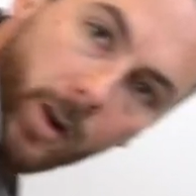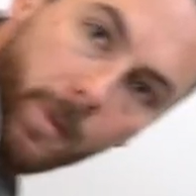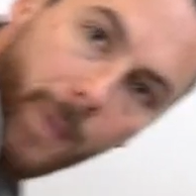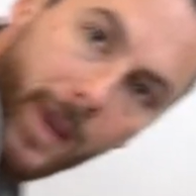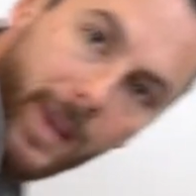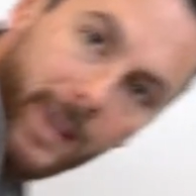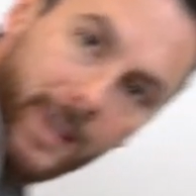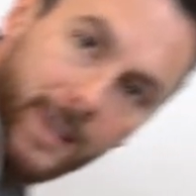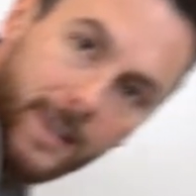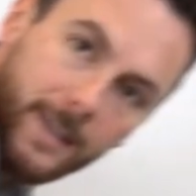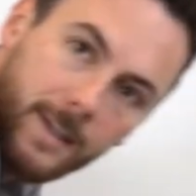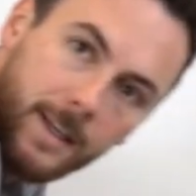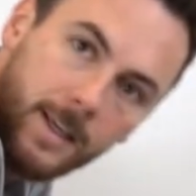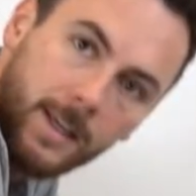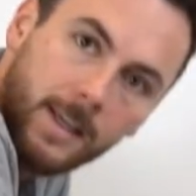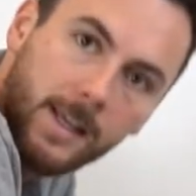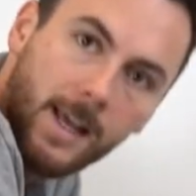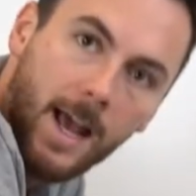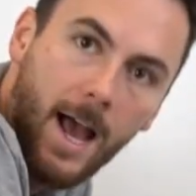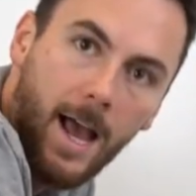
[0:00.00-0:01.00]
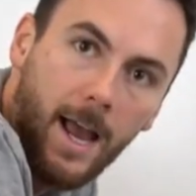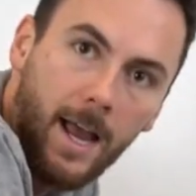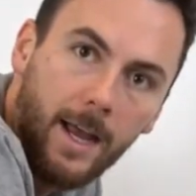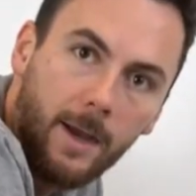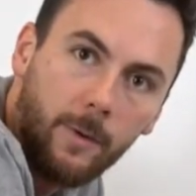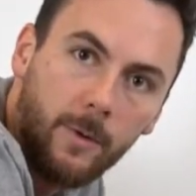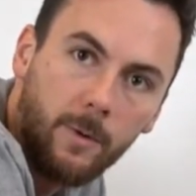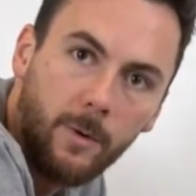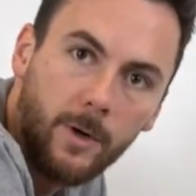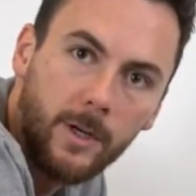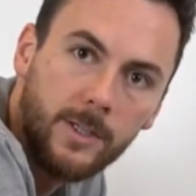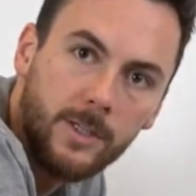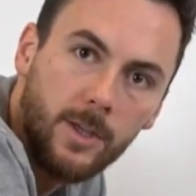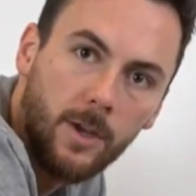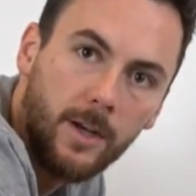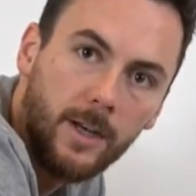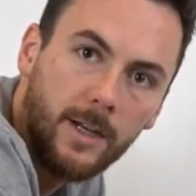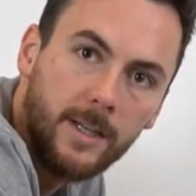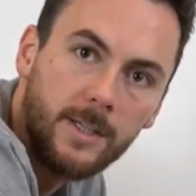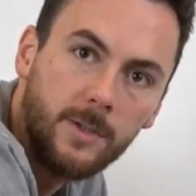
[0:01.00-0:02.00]
to make it we want to
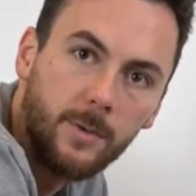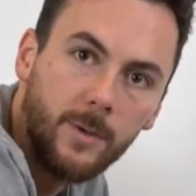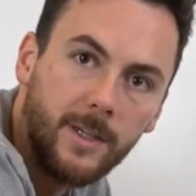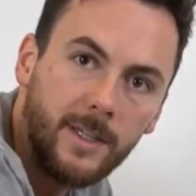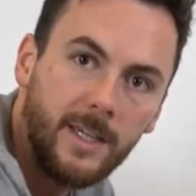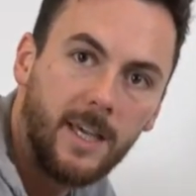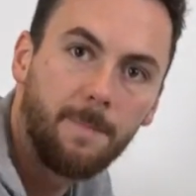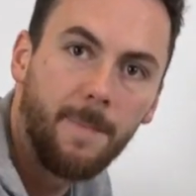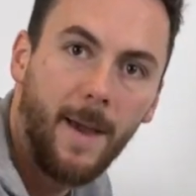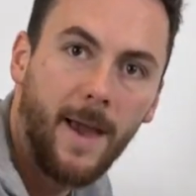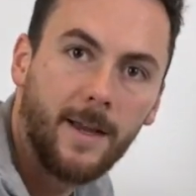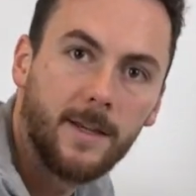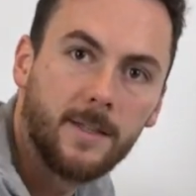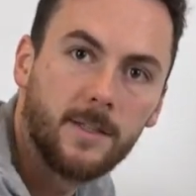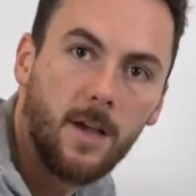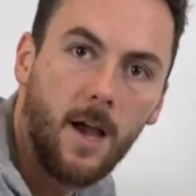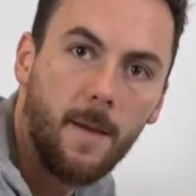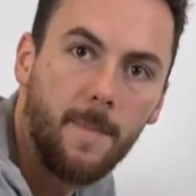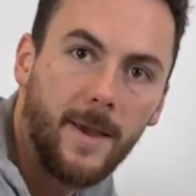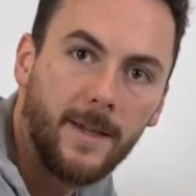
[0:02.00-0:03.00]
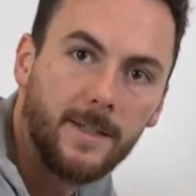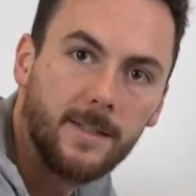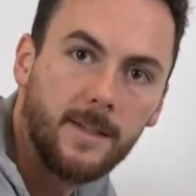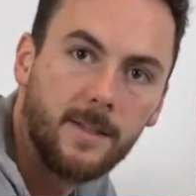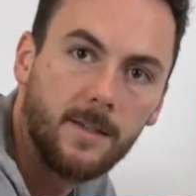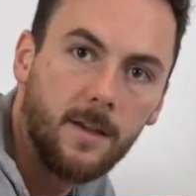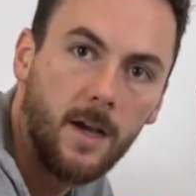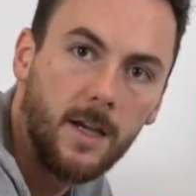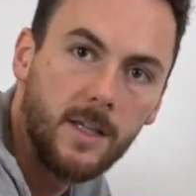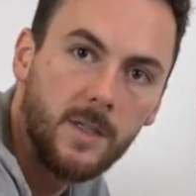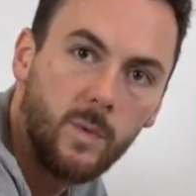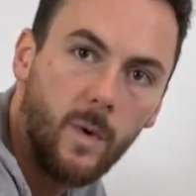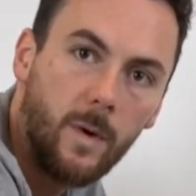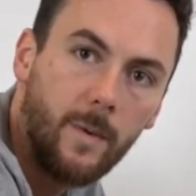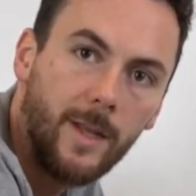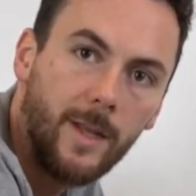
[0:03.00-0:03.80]
turn it into a kickback type exercise where